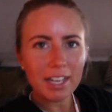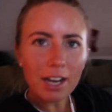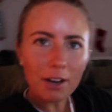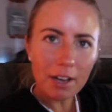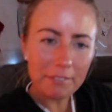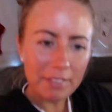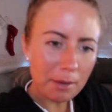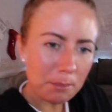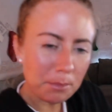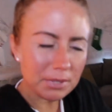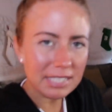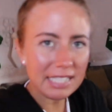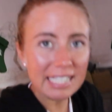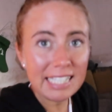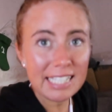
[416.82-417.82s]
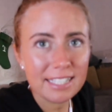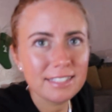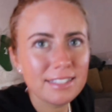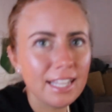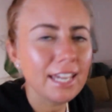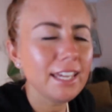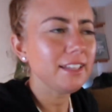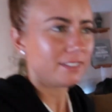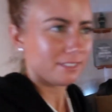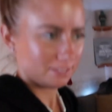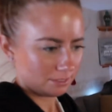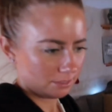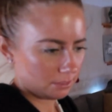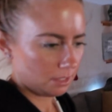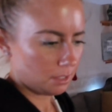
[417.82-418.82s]
don't have that blinking light
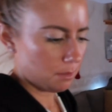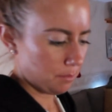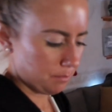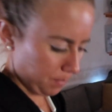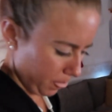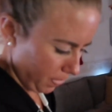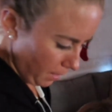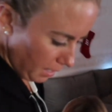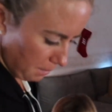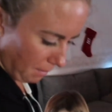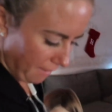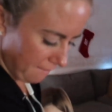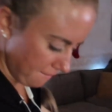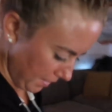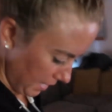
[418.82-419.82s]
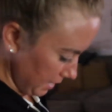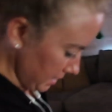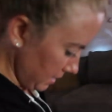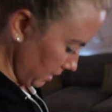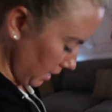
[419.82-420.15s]
in my face